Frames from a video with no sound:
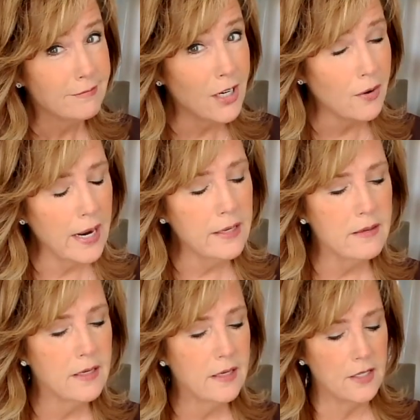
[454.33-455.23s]
All right,
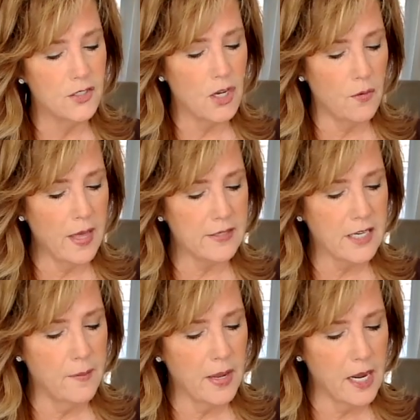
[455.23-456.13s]
so that's
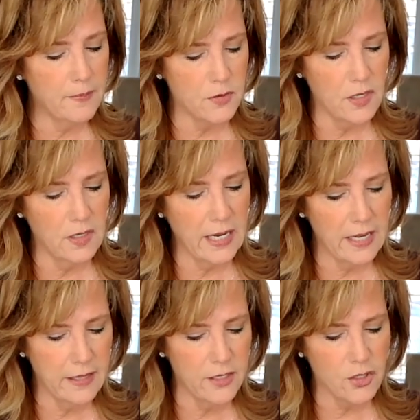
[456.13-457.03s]
coming up. There's a link
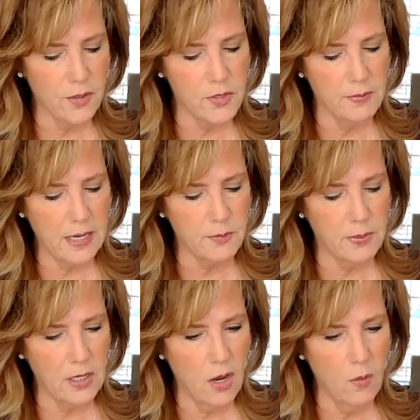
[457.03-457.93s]
in the description box
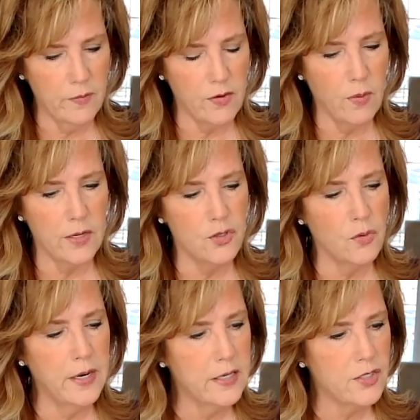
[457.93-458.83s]
below if you want to
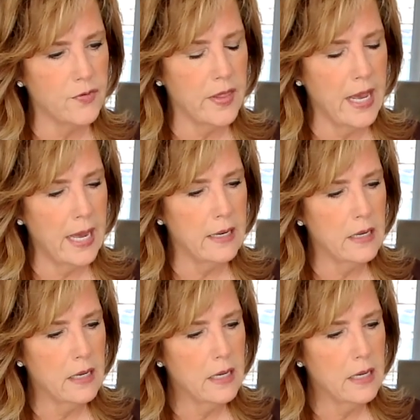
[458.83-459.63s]
join us for that.